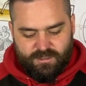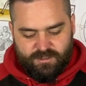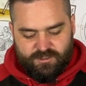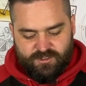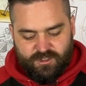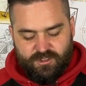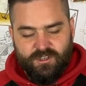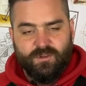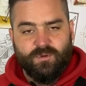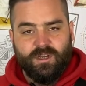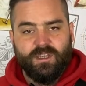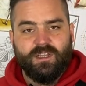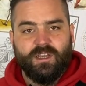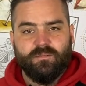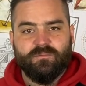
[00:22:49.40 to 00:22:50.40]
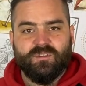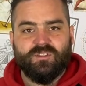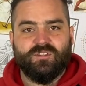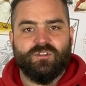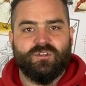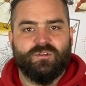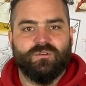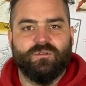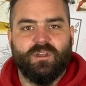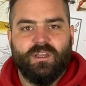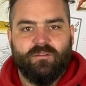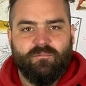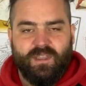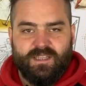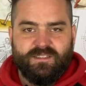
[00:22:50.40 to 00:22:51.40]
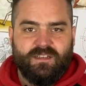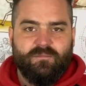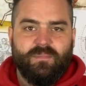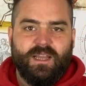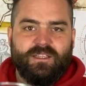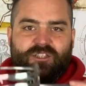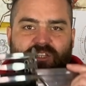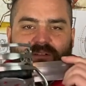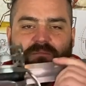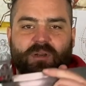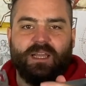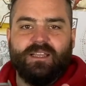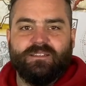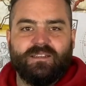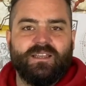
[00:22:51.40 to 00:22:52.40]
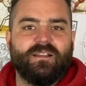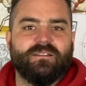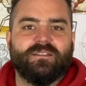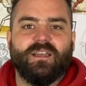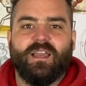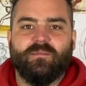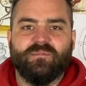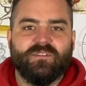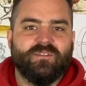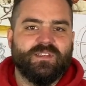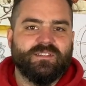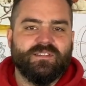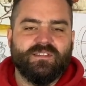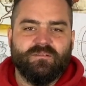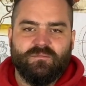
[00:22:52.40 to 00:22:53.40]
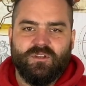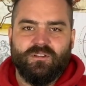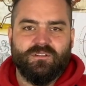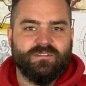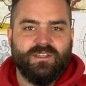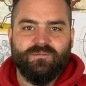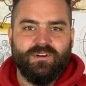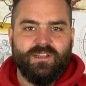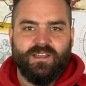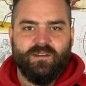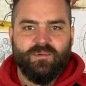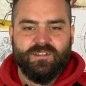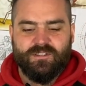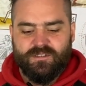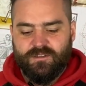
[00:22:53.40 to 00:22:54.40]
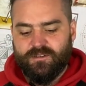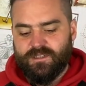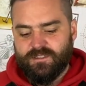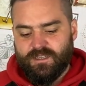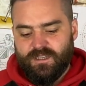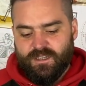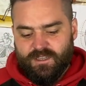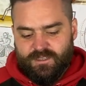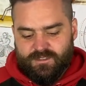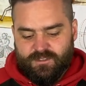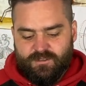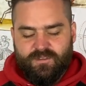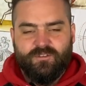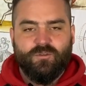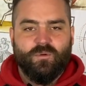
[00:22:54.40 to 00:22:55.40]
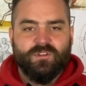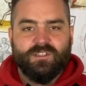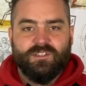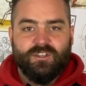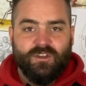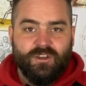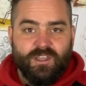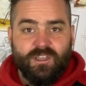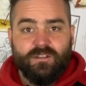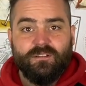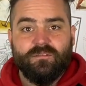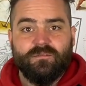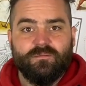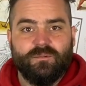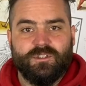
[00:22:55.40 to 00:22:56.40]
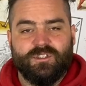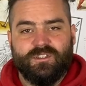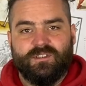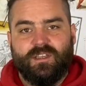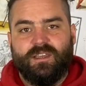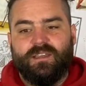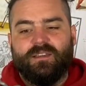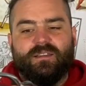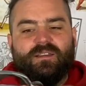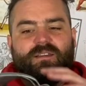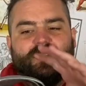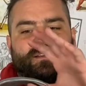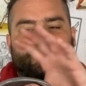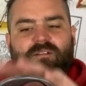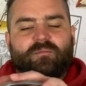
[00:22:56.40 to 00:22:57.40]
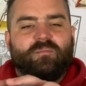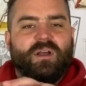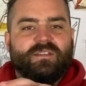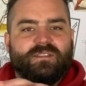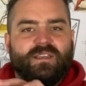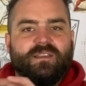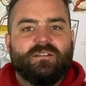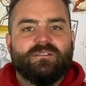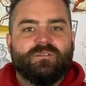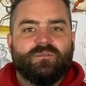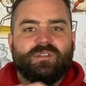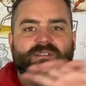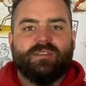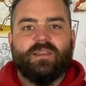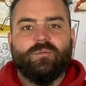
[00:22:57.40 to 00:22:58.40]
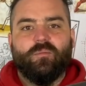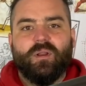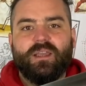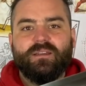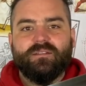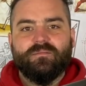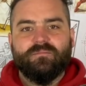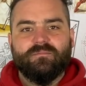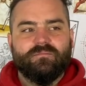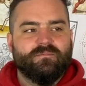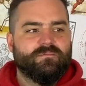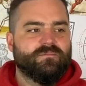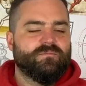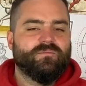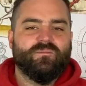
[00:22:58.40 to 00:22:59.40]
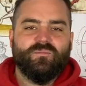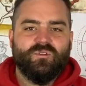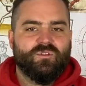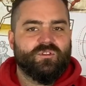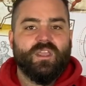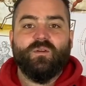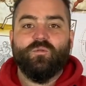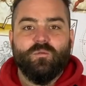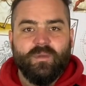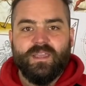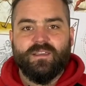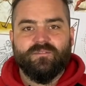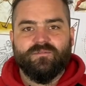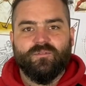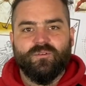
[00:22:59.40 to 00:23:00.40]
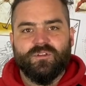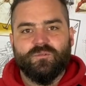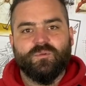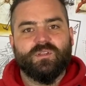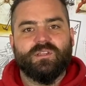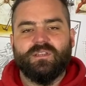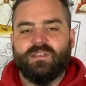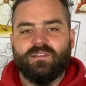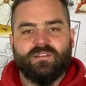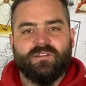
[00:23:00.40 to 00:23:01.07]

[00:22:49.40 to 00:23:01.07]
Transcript: certainly when it comes to mixing and matching blades and hilt types of existing models, they're really happy to do it. So if you want a terkeel, which is a basket hilt with a saber blade, they will make it for you with the